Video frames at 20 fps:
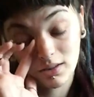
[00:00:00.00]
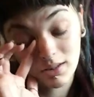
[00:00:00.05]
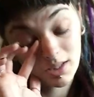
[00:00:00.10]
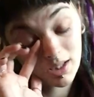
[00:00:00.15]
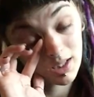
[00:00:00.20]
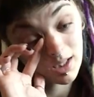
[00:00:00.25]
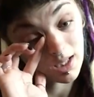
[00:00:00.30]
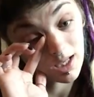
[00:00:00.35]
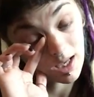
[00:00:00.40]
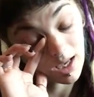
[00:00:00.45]

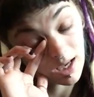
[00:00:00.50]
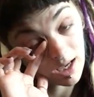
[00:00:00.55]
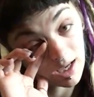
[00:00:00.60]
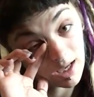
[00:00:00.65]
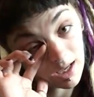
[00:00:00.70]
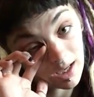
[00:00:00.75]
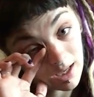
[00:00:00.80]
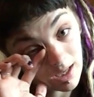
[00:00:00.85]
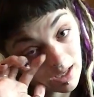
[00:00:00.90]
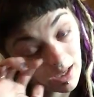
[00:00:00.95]

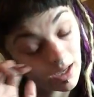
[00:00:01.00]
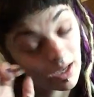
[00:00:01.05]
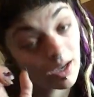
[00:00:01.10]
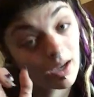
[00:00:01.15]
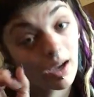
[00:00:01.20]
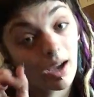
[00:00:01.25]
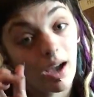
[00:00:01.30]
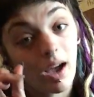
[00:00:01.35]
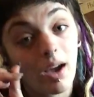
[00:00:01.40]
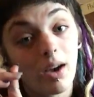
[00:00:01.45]
Today
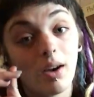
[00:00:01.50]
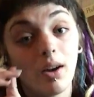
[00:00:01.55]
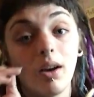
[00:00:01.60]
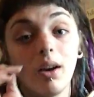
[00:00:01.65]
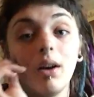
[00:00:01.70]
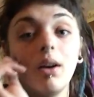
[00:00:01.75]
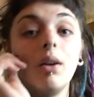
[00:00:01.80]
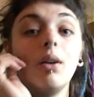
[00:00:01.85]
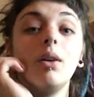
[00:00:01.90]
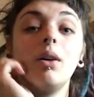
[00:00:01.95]

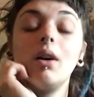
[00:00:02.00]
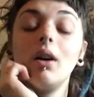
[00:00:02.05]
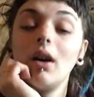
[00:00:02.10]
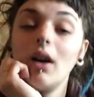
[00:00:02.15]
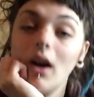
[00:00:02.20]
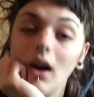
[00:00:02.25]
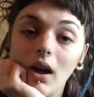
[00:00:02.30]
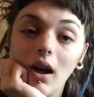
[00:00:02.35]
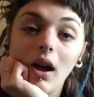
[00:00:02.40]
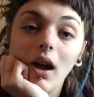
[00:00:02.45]

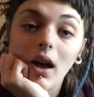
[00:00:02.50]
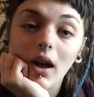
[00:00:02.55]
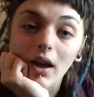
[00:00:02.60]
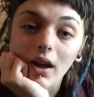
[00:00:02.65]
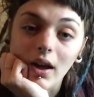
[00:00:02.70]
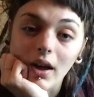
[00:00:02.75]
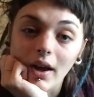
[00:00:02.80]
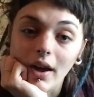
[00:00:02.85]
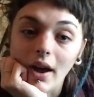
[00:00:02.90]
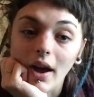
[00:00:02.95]

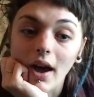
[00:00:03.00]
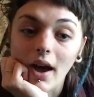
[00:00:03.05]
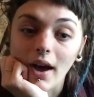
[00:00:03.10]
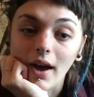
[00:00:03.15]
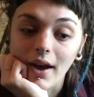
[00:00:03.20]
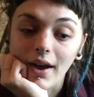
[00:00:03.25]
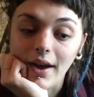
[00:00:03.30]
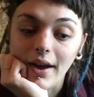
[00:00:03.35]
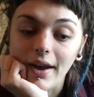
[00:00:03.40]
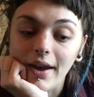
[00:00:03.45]

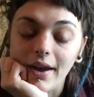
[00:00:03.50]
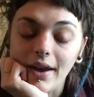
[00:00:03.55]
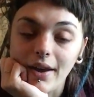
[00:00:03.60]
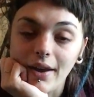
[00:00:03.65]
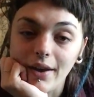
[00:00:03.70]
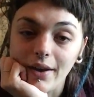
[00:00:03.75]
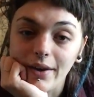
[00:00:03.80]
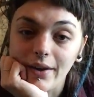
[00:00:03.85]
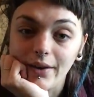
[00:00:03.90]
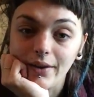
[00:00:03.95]

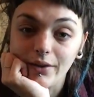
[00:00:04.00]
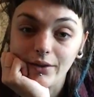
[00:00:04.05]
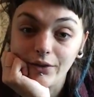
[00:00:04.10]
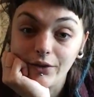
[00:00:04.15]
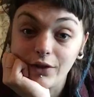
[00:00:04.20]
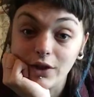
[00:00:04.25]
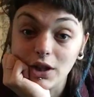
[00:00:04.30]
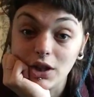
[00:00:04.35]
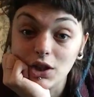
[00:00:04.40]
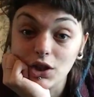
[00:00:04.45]
I
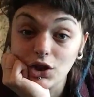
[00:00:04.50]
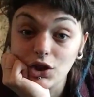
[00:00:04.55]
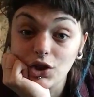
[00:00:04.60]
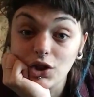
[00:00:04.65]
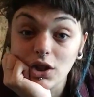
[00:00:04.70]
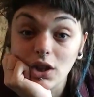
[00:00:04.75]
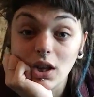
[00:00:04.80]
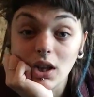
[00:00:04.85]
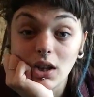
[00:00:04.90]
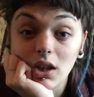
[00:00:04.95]

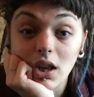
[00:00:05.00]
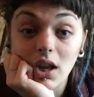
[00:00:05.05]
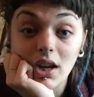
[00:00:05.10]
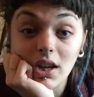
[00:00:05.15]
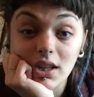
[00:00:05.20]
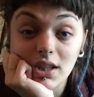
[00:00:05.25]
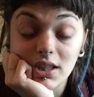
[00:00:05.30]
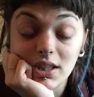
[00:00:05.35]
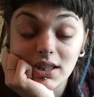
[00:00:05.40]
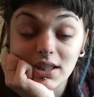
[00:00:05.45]
finished a lot
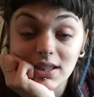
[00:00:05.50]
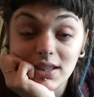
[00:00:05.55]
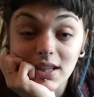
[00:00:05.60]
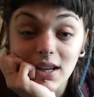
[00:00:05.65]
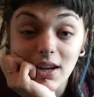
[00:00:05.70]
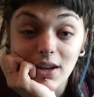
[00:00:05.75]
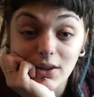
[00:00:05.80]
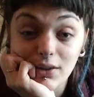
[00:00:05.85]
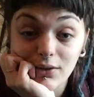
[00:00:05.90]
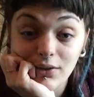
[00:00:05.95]
of the
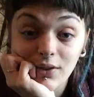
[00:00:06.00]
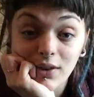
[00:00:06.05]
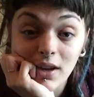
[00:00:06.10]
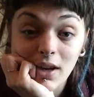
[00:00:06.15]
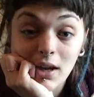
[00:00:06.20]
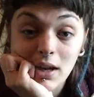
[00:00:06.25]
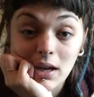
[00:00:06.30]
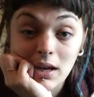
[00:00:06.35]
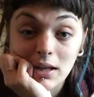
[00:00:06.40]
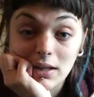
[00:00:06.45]
stuff
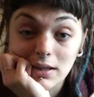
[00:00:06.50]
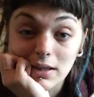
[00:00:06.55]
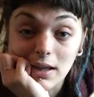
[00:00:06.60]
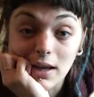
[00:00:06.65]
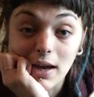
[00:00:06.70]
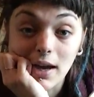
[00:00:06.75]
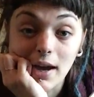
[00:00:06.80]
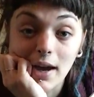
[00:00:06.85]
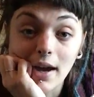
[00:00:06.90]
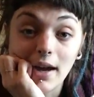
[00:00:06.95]

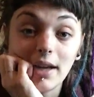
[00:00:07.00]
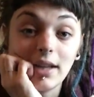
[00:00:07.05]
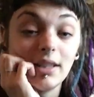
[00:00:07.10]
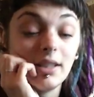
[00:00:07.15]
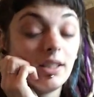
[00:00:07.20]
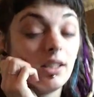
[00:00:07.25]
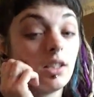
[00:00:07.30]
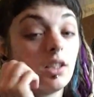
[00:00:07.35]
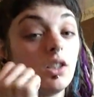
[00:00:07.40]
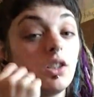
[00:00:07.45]
that I
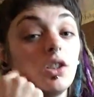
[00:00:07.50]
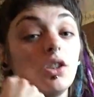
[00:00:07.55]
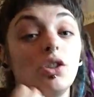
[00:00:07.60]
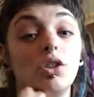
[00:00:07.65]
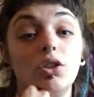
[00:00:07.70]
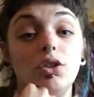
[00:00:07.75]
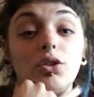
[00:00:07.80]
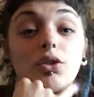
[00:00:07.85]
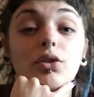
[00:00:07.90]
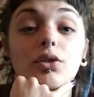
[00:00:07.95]
needed to
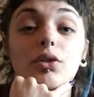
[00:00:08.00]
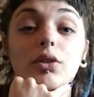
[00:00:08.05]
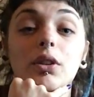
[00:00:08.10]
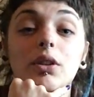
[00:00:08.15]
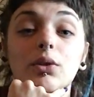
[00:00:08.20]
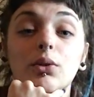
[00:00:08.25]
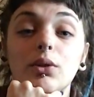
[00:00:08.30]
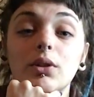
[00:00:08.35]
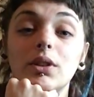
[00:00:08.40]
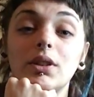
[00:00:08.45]
do
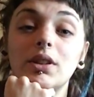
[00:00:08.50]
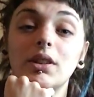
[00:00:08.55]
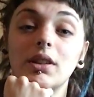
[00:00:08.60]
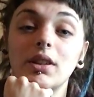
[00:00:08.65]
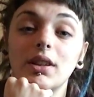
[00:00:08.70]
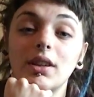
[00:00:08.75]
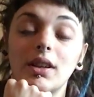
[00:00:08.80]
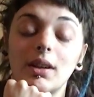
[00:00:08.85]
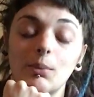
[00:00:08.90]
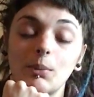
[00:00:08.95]
in order
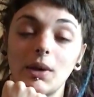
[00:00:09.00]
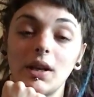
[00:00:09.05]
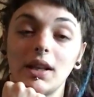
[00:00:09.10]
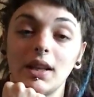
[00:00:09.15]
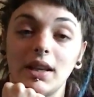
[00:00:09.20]
to get my